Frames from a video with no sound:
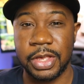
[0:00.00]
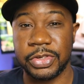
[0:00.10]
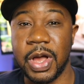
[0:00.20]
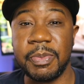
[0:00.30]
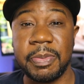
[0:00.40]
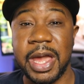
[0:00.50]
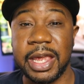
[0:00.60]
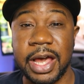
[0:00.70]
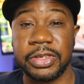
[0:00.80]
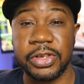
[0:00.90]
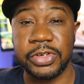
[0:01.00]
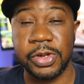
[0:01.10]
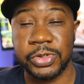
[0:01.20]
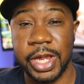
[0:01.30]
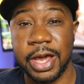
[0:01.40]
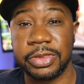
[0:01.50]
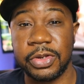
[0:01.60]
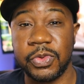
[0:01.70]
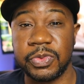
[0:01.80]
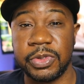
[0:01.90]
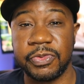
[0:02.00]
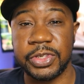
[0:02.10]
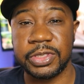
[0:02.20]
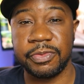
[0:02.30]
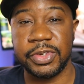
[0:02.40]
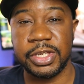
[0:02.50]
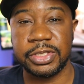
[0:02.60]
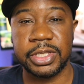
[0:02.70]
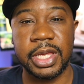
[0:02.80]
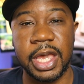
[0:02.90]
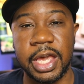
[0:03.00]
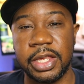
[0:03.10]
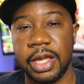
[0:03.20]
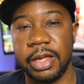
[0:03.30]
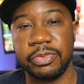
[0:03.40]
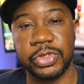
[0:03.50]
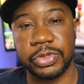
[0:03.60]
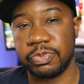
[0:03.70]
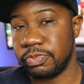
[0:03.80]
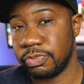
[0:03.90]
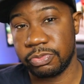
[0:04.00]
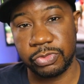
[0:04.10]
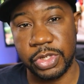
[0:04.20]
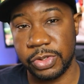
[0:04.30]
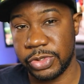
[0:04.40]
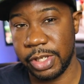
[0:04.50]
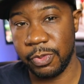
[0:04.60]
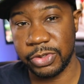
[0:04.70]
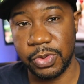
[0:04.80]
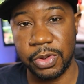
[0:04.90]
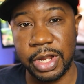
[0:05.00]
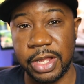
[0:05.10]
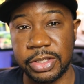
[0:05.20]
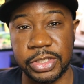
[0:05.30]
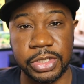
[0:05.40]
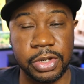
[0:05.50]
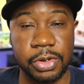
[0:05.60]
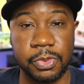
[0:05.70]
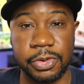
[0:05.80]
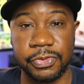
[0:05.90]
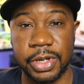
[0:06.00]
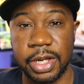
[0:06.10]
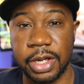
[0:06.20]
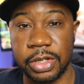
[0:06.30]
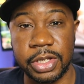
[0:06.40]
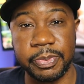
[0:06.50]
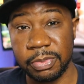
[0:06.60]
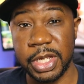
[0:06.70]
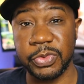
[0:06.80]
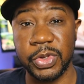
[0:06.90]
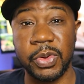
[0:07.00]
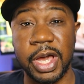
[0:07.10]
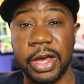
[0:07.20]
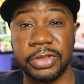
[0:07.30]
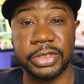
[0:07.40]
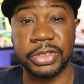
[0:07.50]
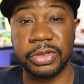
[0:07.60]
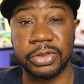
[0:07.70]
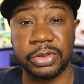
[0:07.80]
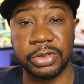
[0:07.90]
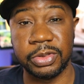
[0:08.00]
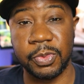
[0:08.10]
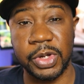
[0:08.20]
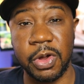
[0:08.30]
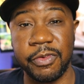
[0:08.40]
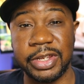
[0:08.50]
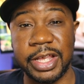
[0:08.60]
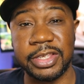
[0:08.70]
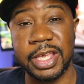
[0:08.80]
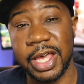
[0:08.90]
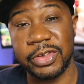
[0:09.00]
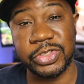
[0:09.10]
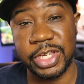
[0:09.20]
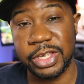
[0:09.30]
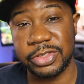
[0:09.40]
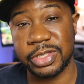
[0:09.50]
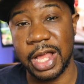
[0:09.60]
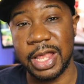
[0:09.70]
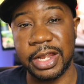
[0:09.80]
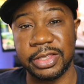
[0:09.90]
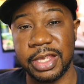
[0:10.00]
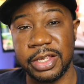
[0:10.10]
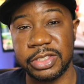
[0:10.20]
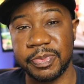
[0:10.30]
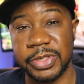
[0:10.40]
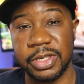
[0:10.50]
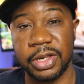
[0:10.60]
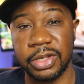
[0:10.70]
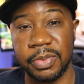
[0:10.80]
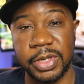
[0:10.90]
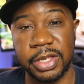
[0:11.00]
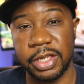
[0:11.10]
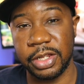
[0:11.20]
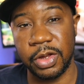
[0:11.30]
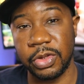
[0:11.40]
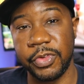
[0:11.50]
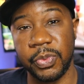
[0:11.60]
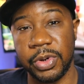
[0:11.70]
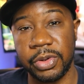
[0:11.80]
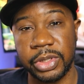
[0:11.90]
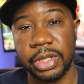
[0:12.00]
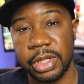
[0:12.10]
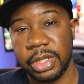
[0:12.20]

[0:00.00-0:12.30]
So I'll be back out there to check out the Christmas festivities, and just see what's going on this year with Colombia, because we know how this year, with COVID-19 has changed a lot of things, especially in Colombia and all over the world.